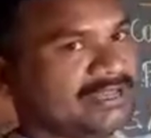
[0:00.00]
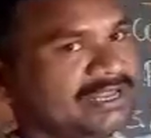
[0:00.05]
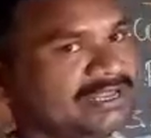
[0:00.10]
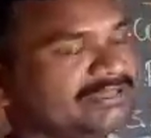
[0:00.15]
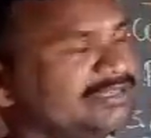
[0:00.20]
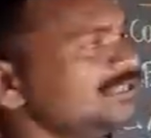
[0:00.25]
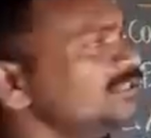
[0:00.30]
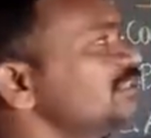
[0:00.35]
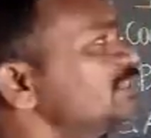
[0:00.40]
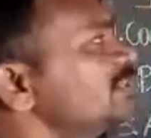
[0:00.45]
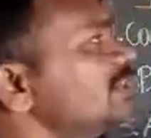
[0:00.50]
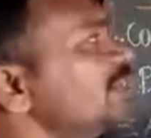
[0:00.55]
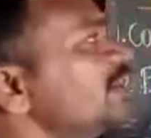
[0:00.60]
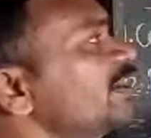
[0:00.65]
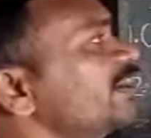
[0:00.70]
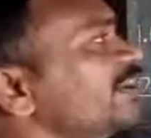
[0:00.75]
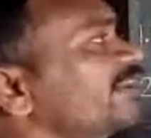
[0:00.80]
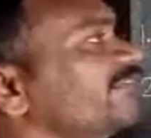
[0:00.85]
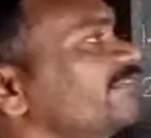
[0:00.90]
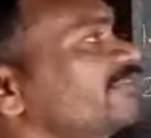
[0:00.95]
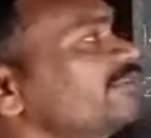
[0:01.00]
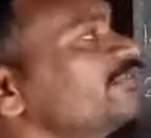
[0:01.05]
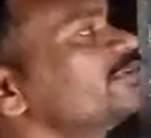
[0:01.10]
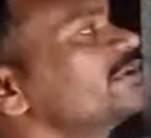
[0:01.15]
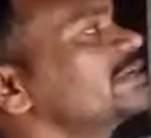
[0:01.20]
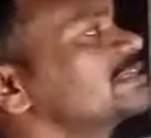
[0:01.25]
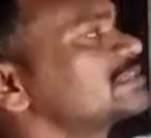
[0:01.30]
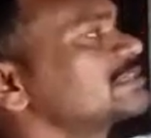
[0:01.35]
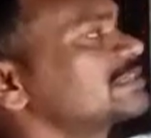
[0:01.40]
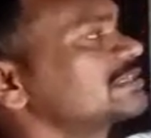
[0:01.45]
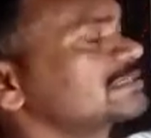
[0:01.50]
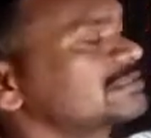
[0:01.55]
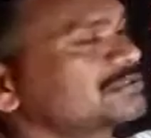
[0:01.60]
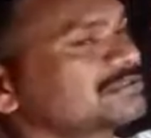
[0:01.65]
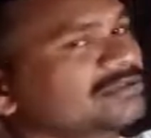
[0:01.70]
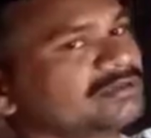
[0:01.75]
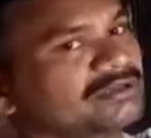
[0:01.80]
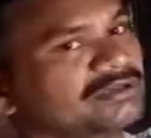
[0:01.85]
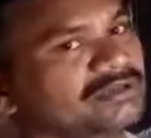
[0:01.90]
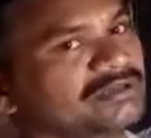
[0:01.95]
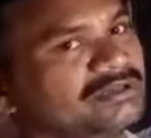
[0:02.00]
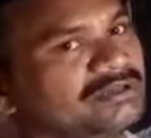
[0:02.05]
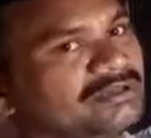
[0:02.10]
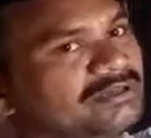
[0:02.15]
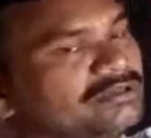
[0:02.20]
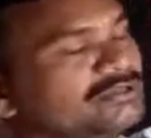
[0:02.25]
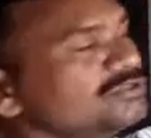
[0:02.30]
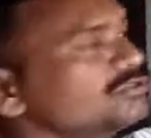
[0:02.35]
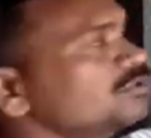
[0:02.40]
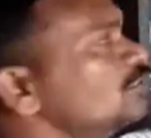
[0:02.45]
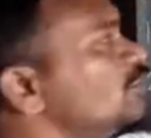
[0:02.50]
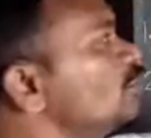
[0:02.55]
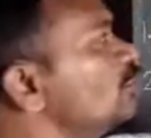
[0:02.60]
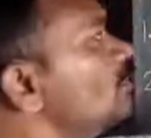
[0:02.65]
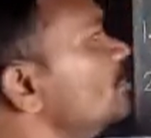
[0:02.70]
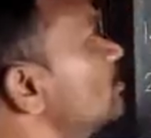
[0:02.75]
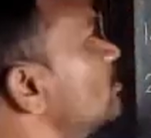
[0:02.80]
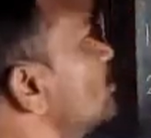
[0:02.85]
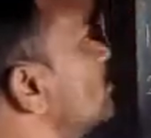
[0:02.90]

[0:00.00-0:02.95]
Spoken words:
This is the review lesson. So,